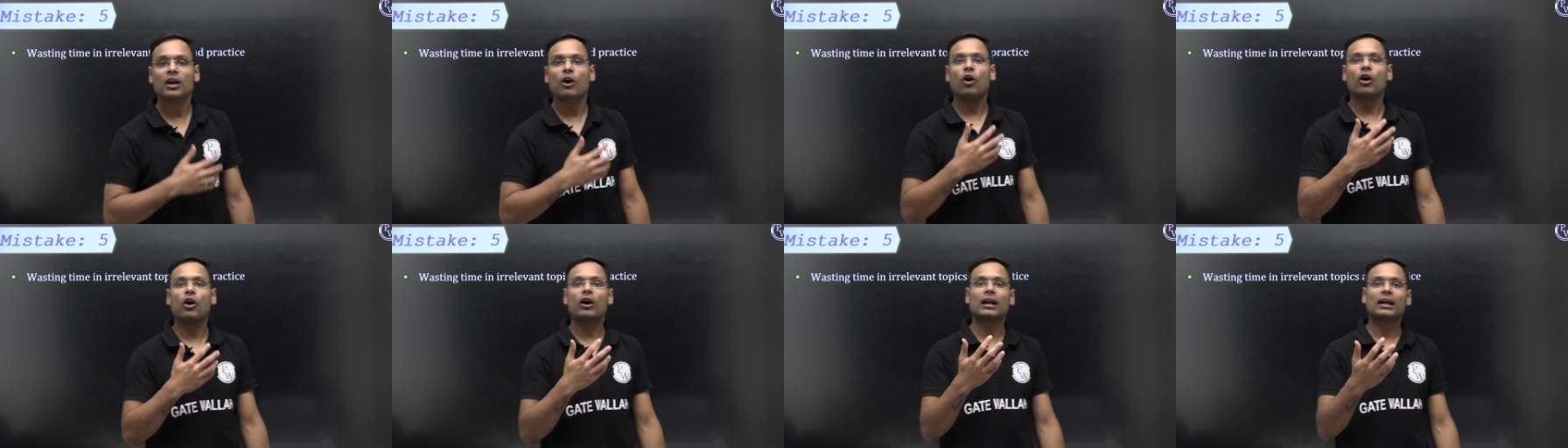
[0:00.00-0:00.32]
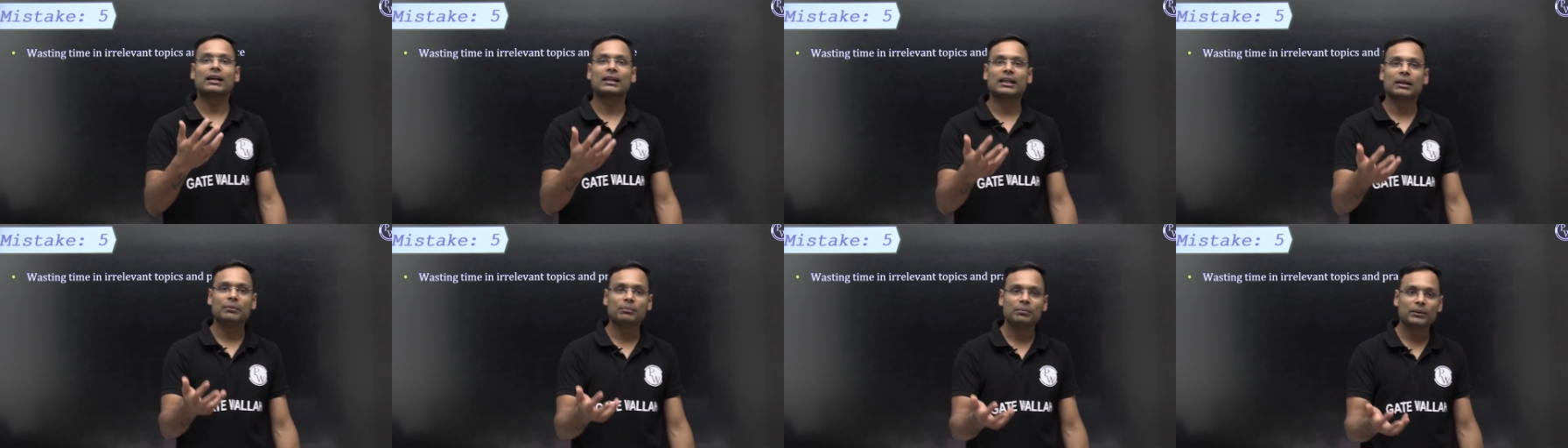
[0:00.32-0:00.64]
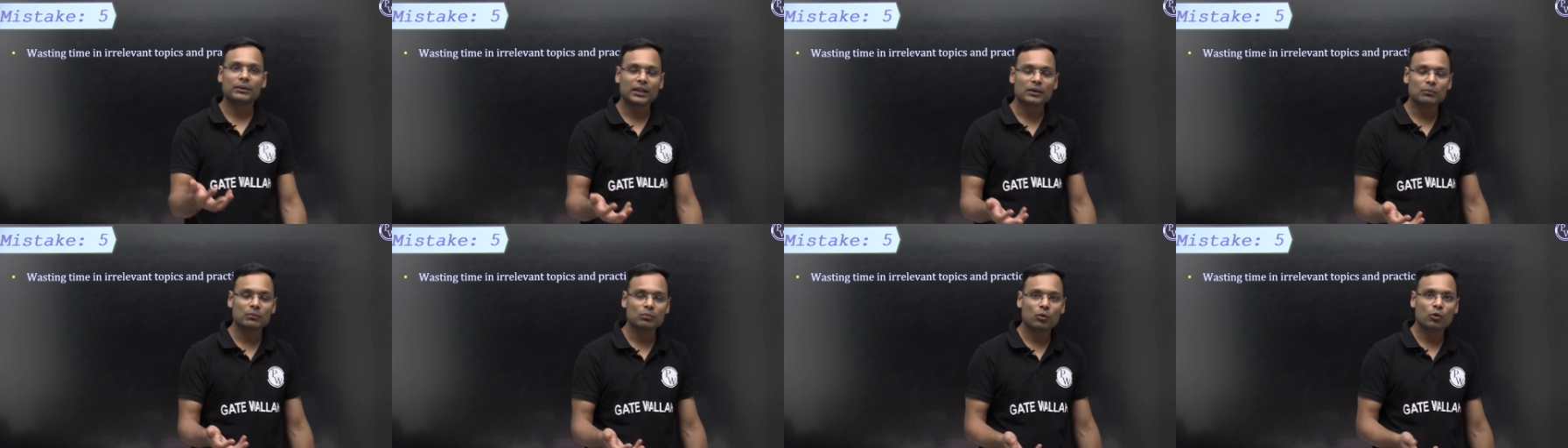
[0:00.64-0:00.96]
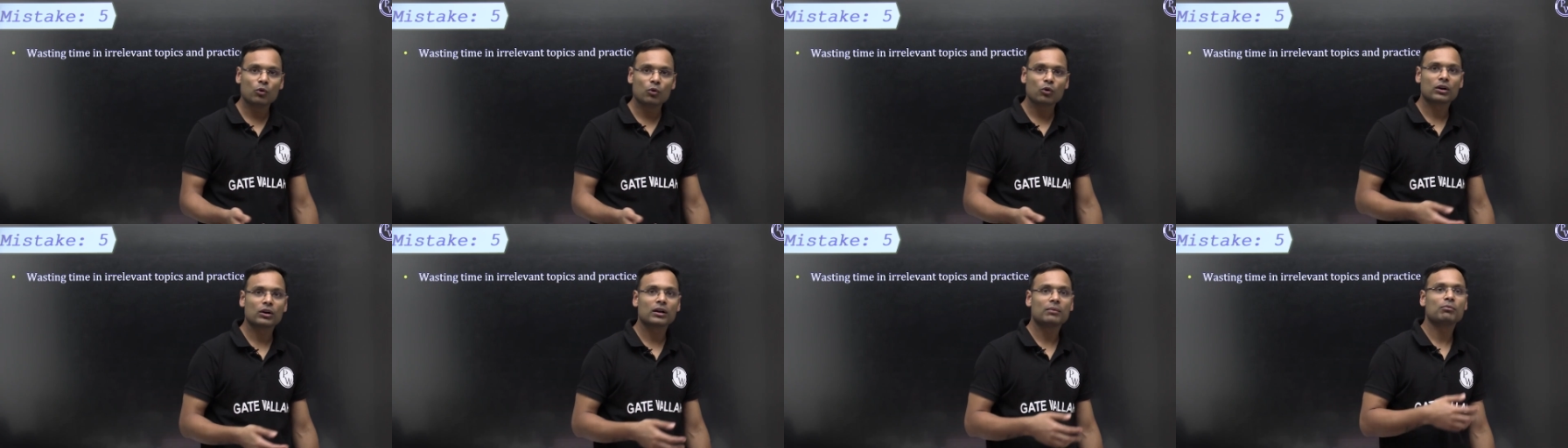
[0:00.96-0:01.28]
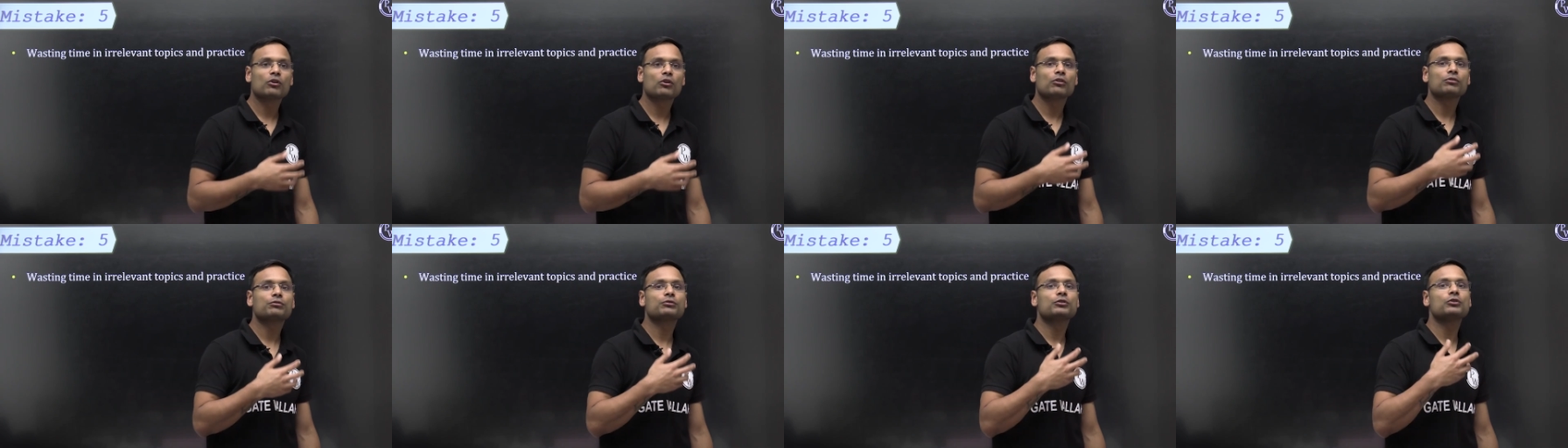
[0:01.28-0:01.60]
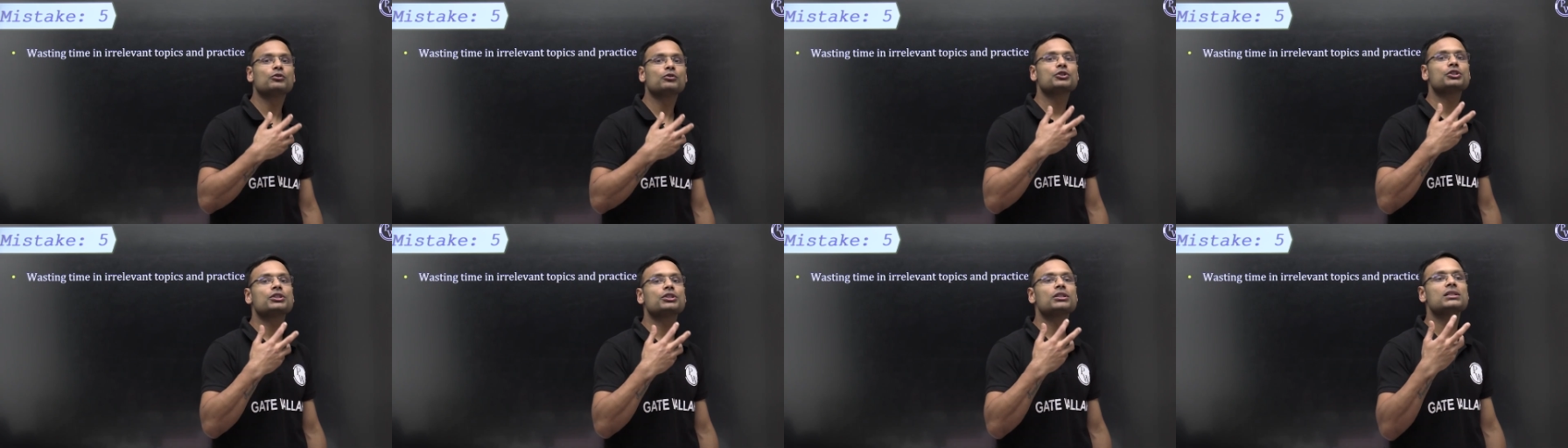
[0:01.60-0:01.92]
or attempting more number of
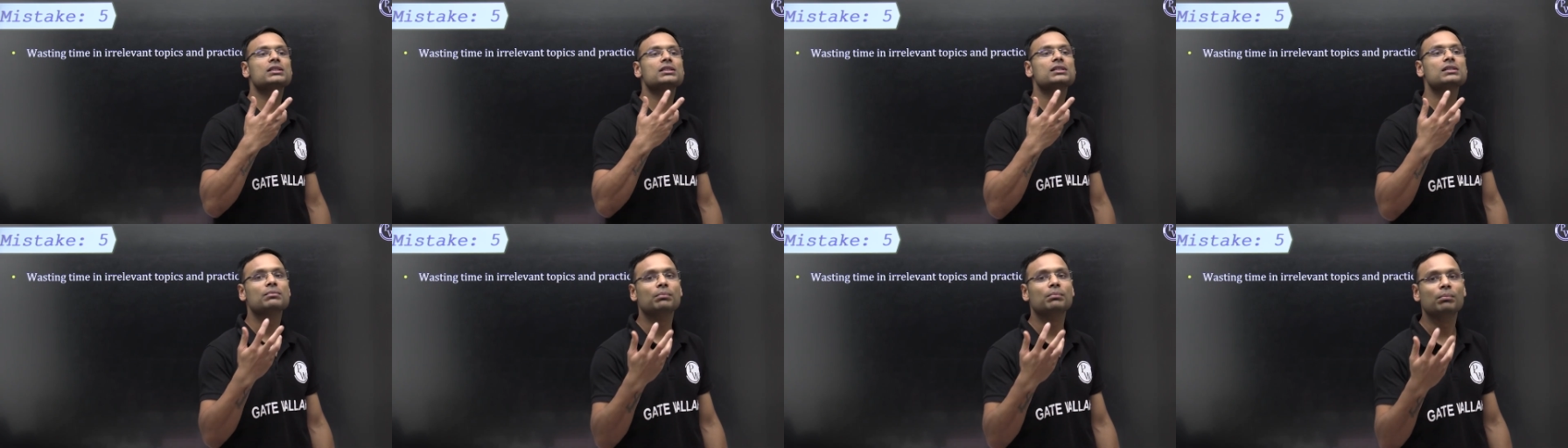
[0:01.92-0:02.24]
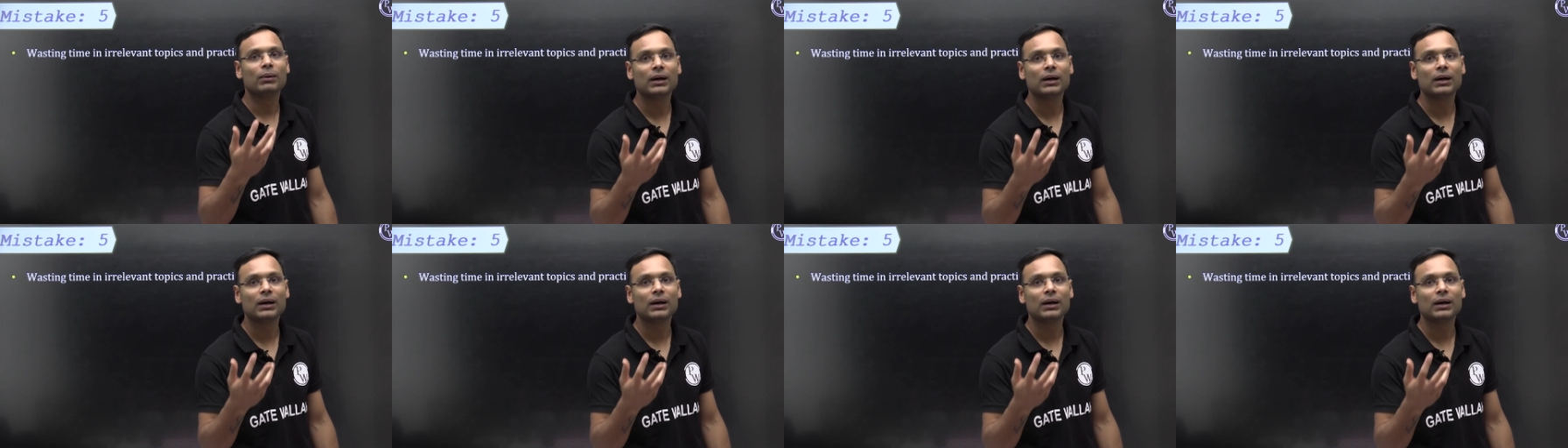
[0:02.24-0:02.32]
questions,